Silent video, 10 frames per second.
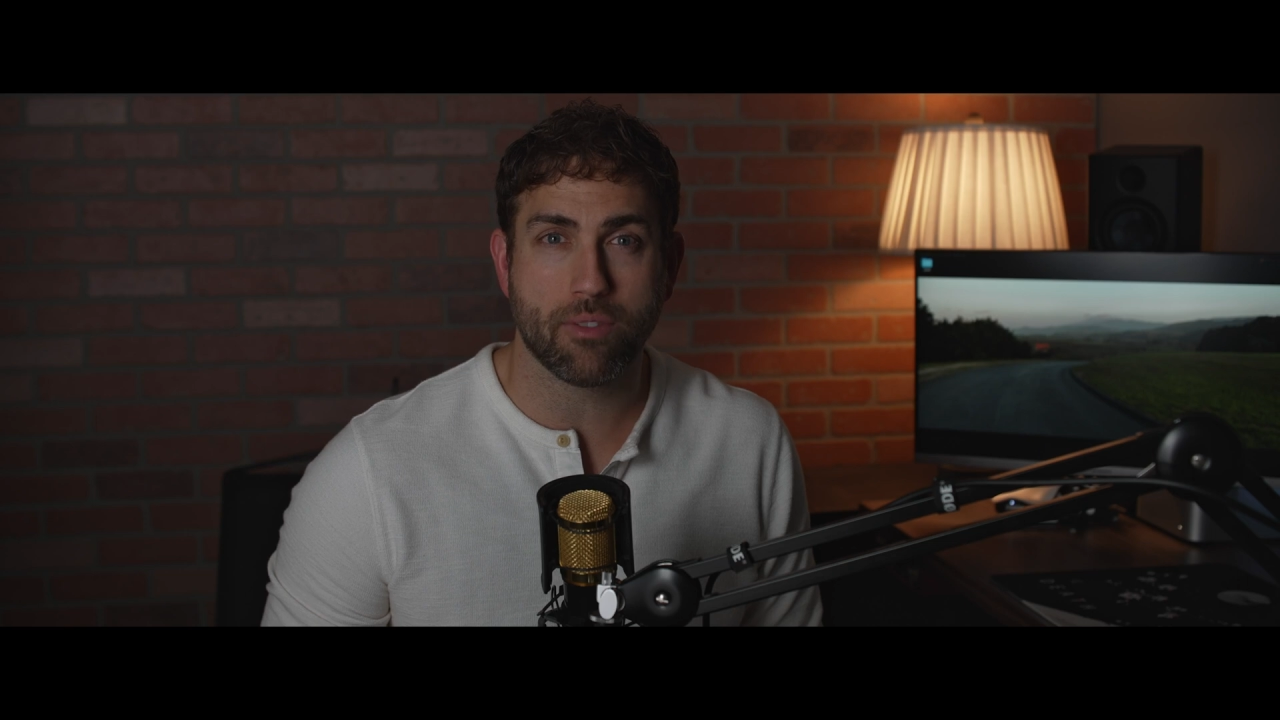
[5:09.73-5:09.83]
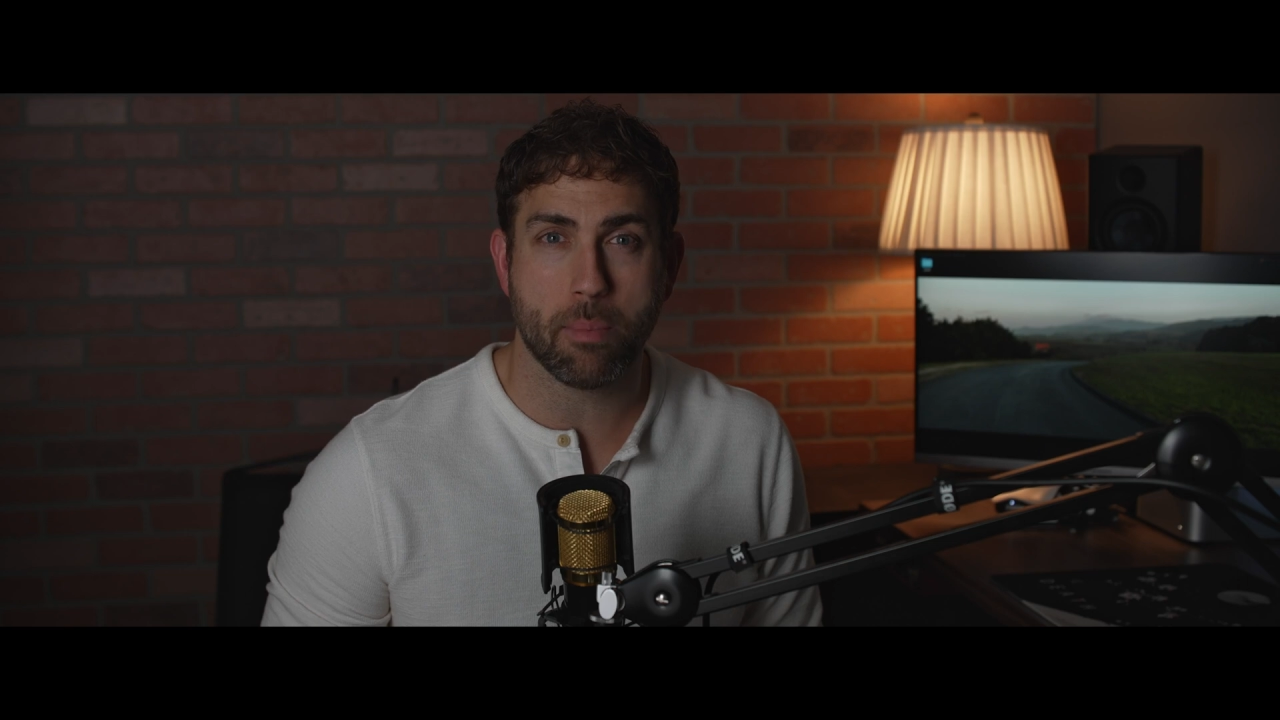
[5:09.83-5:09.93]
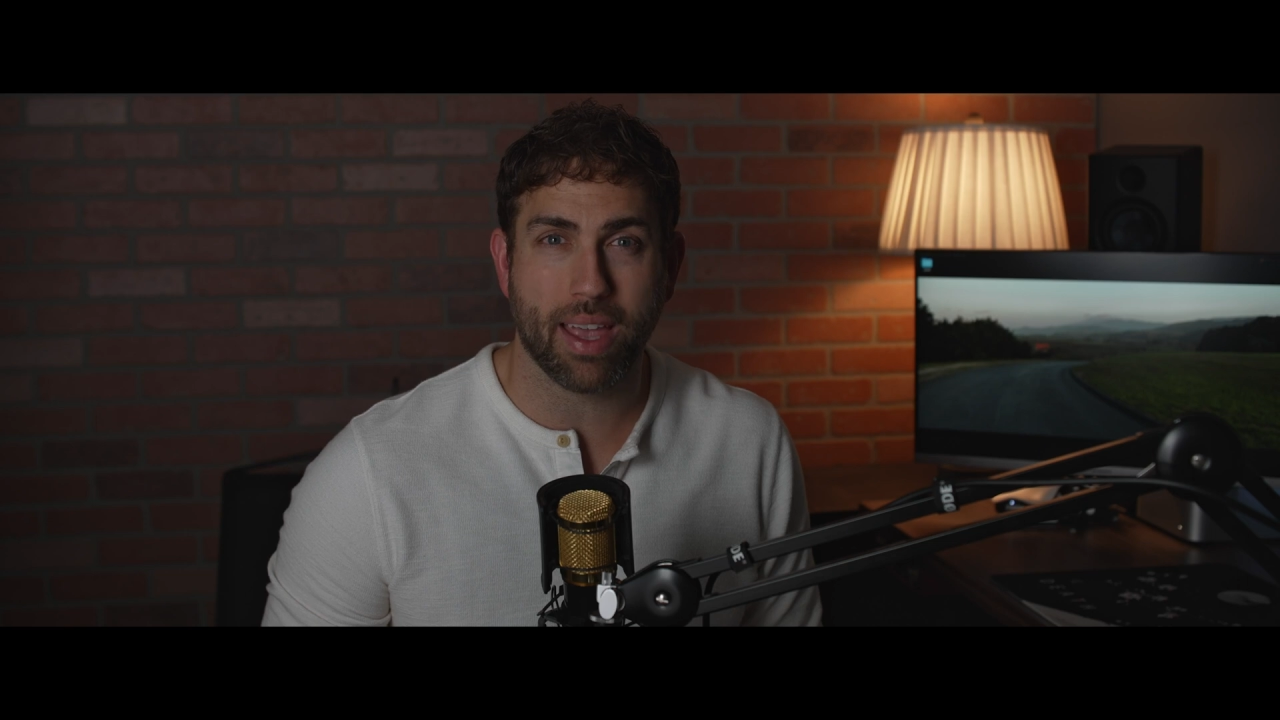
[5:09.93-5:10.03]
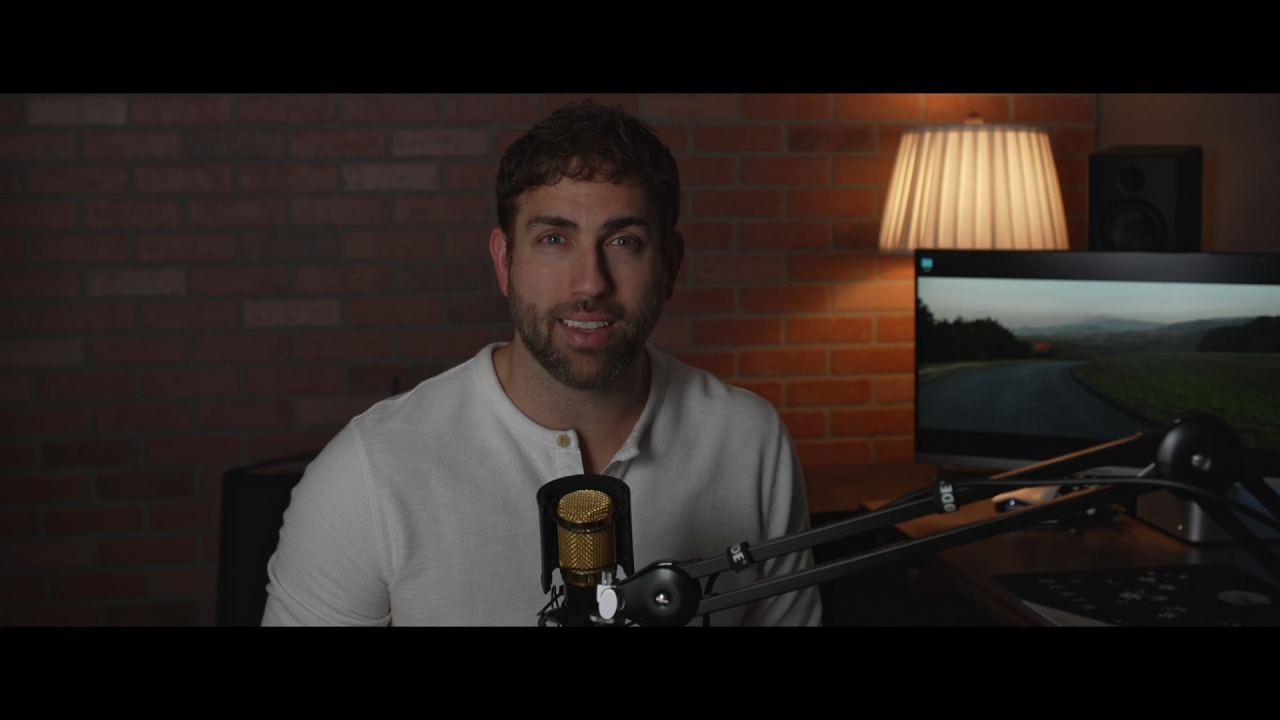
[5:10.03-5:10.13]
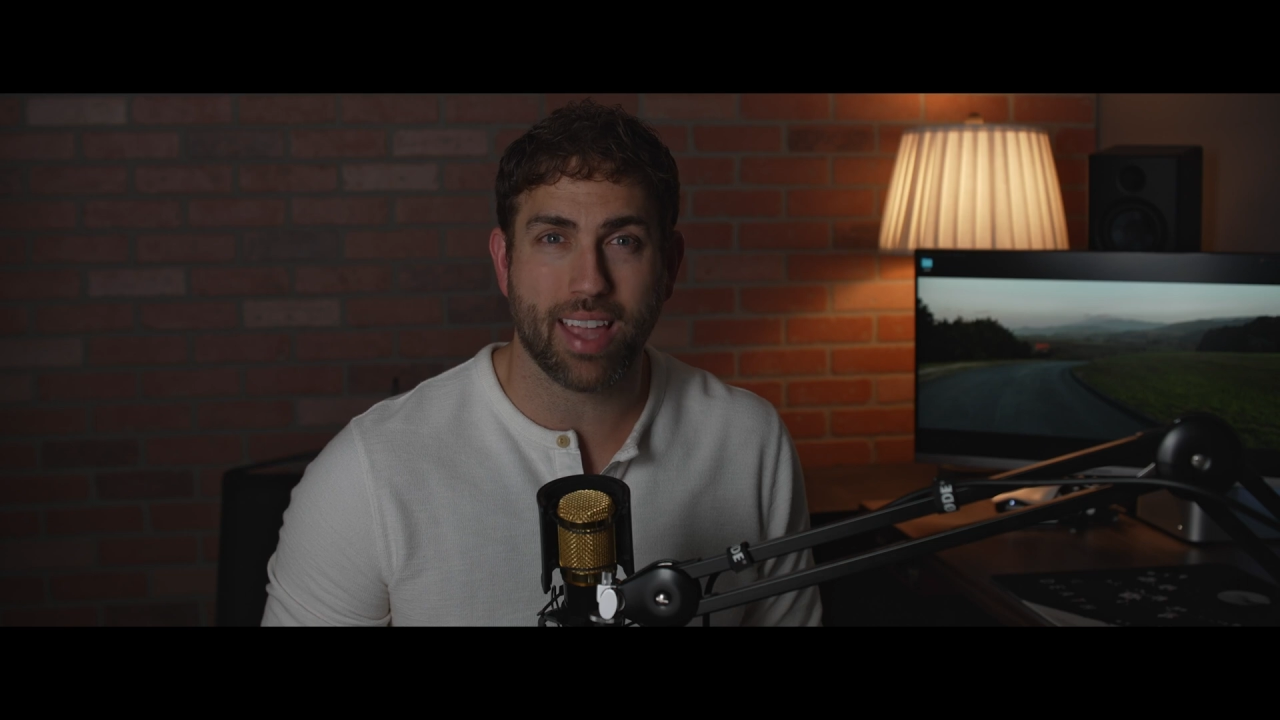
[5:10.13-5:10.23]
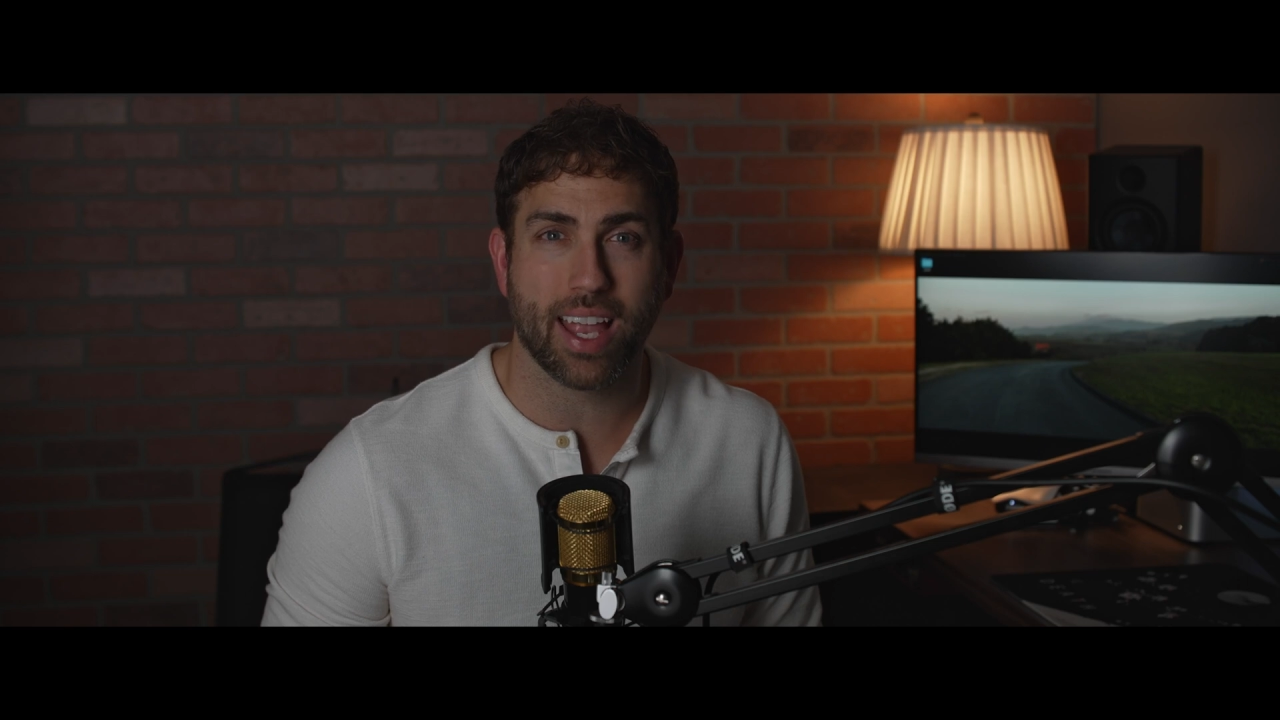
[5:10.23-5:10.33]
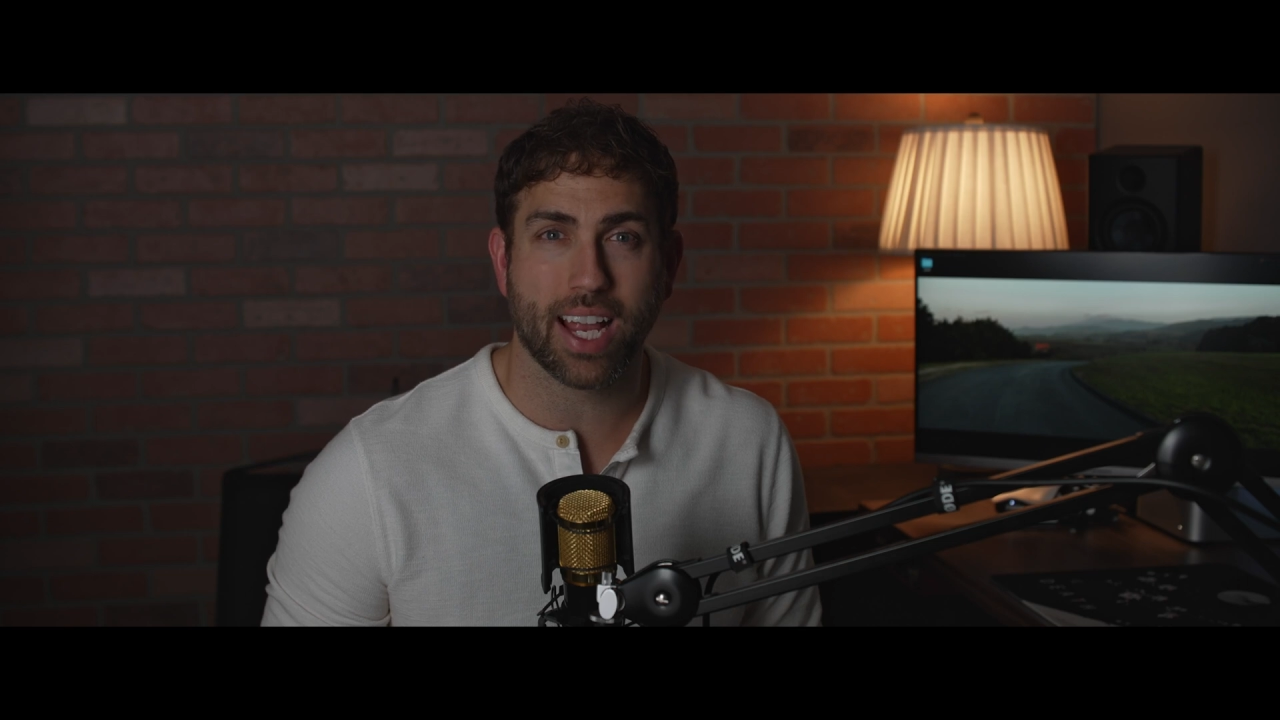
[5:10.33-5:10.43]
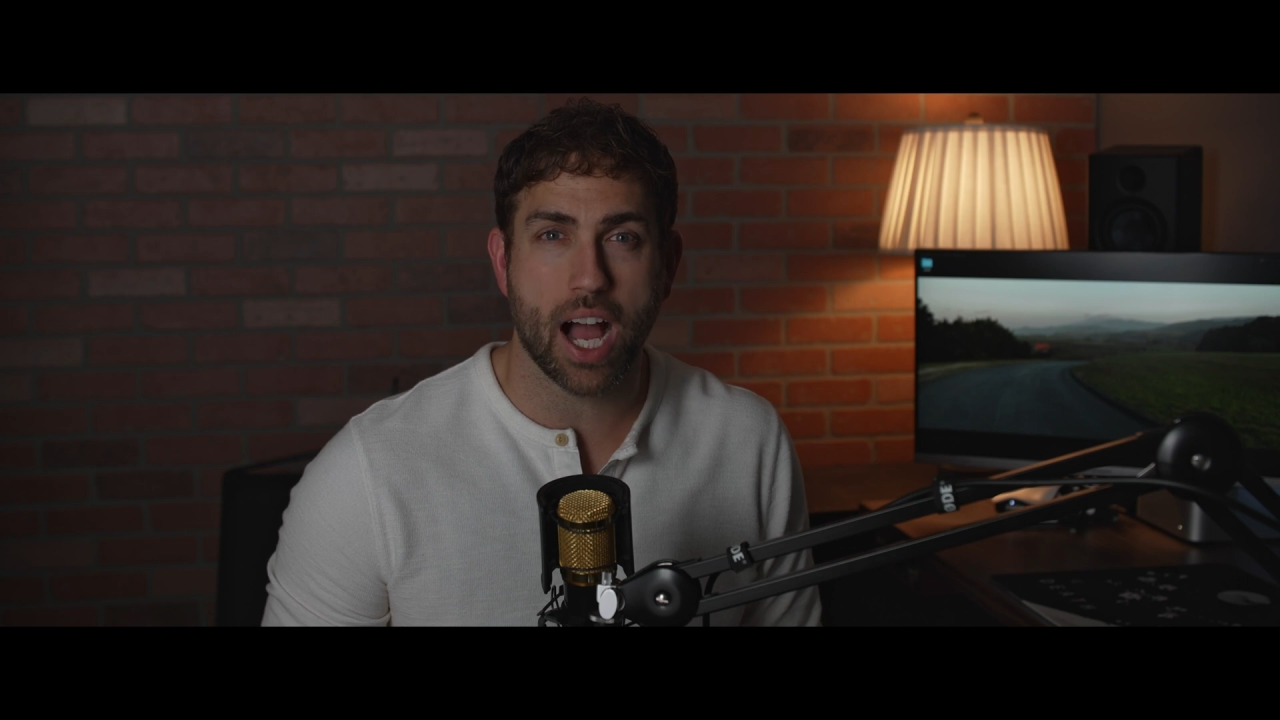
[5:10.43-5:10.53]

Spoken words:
to maintain